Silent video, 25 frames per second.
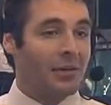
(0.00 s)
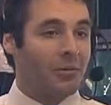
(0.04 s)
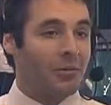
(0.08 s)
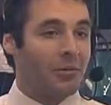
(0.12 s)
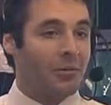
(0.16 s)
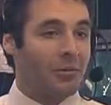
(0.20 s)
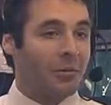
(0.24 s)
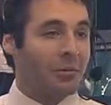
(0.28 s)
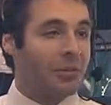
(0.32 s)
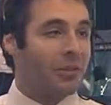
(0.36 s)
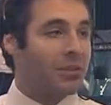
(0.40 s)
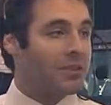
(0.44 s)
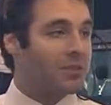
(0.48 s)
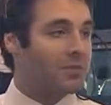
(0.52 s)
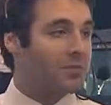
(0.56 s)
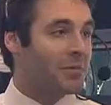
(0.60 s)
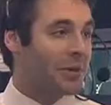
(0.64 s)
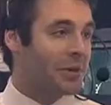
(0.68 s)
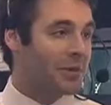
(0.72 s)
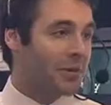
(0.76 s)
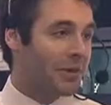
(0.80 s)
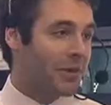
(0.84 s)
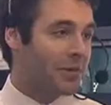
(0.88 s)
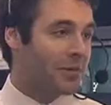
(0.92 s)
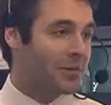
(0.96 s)
replaced one
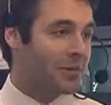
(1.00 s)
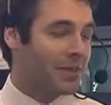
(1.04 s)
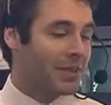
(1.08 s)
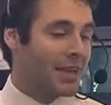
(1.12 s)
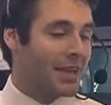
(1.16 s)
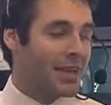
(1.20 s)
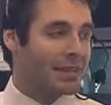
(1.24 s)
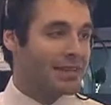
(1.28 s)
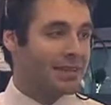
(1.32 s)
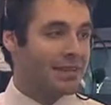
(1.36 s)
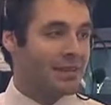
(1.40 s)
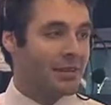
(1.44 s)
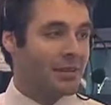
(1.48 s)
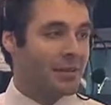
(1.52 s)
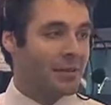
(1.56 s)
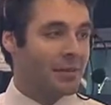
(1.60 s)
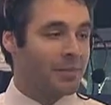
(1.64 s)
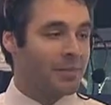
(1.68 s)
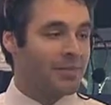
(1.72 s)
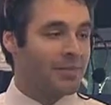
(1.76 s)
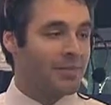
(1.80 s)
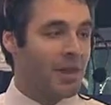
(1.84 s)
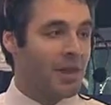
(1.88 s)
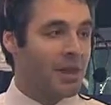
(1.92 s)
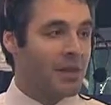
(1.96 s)
of those last year.
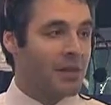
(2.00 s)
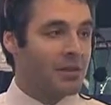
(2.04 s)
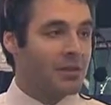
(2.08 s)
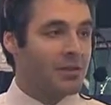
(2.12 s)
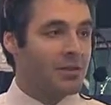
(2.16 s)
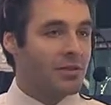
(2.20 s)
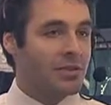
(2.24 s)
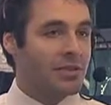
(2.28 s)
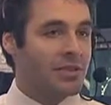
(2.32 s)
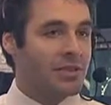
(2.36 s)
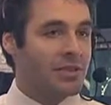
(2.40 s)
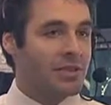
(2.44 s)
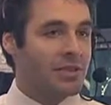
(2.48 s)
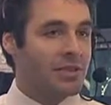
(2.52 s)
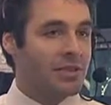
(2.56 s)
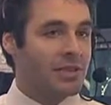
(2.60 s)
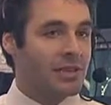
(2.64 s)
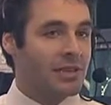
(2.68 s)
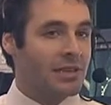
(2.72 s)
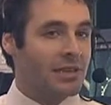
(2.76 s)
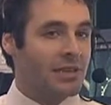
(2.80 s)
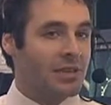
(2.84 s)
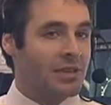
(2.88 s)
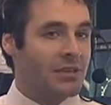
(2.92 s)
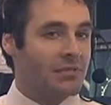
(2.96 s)
So
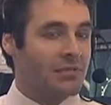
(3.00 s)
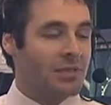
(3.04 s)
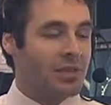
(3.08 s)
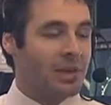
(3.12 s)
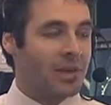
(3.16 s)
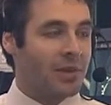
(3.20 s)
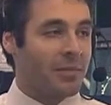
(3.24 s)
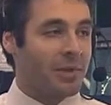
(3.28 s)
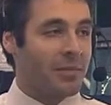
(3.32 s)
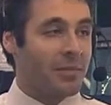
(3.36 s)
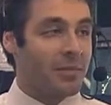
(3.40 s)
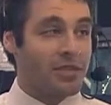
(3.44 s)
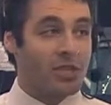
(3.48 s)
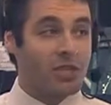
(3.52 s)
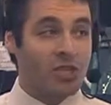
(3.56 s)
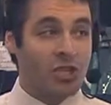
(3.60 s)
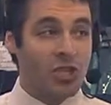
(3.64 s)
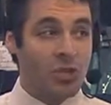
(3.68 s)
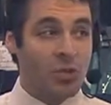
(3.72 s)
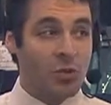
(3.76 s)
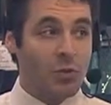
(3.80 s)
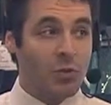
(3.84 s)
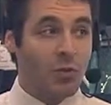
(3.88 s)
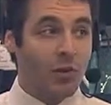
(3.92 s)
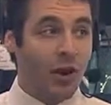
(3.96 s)
we're talking about the
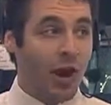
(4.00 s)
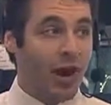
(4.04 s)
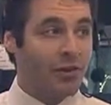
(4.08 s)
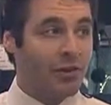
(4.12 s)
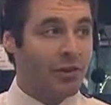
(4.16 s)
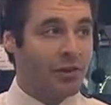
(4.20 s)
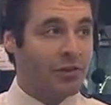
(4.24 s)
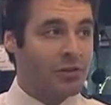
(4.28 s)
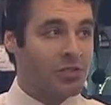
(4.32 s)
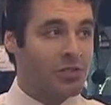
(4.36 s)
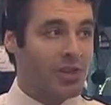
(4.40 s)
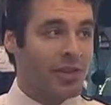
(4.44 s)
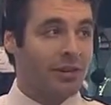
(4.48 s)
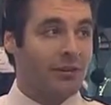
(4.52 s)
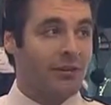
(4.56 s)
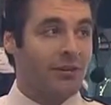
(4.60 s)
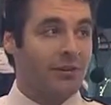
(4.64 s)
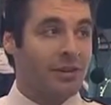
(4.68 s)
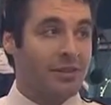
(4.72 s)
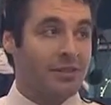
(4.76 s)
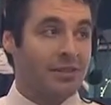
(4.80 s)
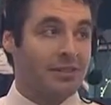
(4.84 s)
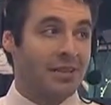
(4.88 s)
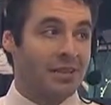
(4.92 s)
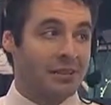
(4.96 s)
2 Bravo channel.
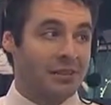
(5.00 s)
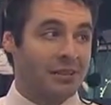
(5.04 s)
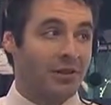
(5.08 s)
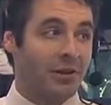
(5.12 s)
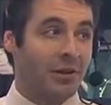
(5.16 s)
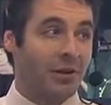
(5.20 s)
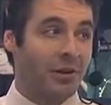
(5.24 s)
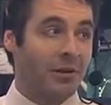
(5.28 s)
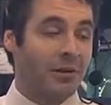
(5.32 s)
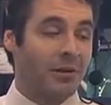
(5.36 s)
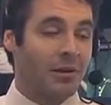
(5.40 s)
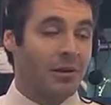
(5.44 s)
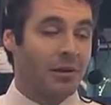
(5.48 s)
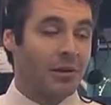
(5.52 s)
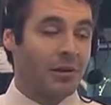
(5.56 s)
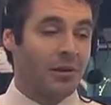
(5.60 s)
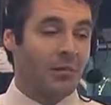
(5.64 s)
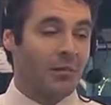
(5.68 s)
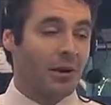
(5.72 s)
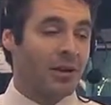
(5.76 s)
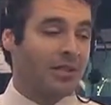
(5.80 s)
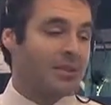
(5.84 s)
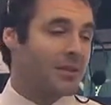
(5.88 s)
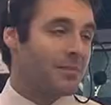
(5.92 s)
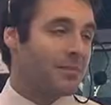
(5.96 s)
That's actually
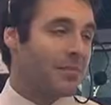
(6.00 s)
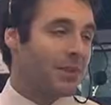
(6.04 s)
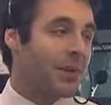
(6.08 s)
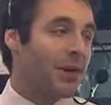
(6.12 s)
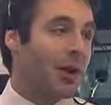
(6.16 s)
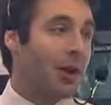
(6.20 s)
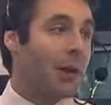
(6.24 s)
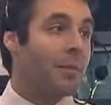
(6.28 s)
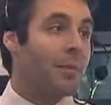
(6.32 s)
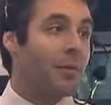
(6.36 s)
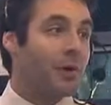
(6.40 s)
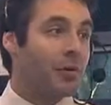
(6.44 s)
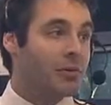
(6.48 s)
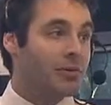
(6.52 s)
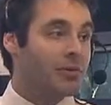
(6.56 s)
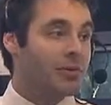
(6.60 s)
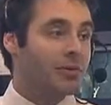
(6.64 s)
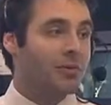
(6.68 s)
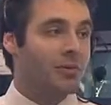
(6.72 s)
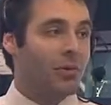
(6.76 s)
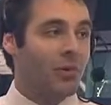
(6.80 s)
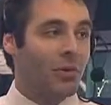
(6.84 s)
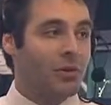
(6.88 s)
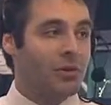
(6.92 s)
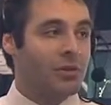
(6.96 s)
winds up being our most
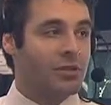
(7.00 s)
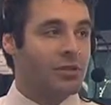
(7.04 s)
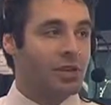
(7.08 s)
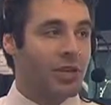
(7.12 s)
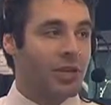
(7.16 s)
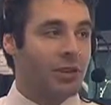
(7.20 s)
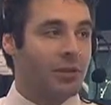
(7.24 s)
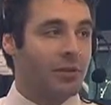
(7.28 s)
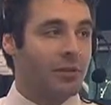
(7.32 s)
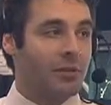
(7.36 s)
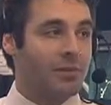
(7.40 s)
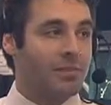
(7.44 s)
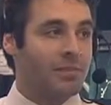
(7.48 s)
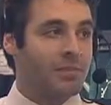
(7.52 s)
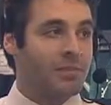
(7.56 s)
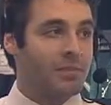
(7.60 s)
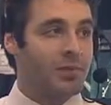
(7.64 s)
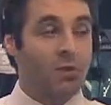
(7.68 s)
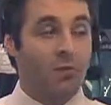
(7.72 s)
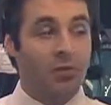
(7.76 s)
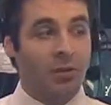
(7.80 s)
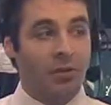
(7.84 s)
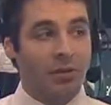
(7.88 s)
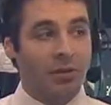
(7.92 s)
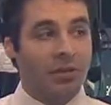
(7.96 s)
important channel.
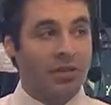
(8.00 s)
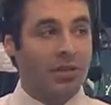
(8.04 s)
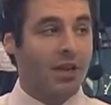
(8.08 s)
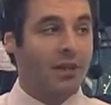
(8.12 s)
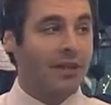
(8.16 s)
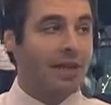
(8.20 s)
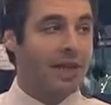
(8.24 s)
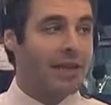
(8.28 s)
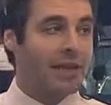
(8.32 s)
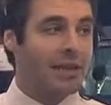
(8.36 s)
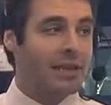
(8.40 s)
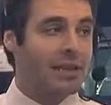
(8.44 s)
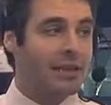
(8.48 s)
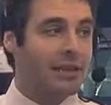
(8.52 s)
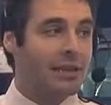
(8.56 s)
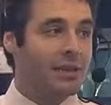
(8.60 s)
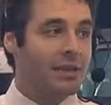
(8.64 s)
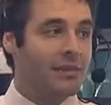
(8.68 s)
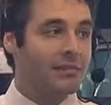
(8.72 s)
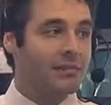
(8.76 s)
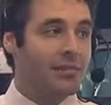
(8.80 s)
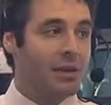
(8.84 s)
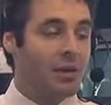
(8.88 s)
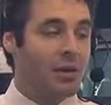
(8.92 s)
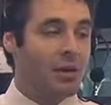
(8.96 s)
So when we saw that
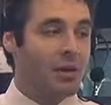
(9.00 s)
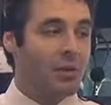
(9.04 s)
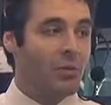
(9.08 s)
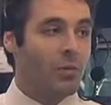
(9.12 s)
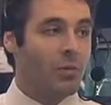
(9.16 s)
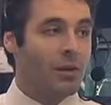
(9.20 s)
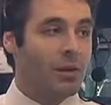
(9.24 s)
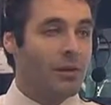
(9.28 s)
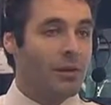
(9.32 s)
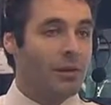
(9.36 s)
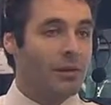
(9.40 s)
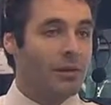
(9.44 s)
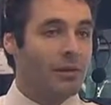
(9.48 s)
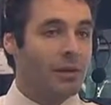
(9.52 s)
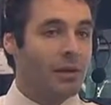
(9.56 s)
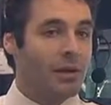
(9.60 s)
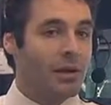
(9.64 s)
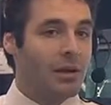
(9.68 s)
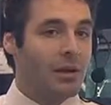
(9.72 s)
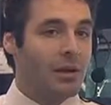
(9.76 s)
leaking, we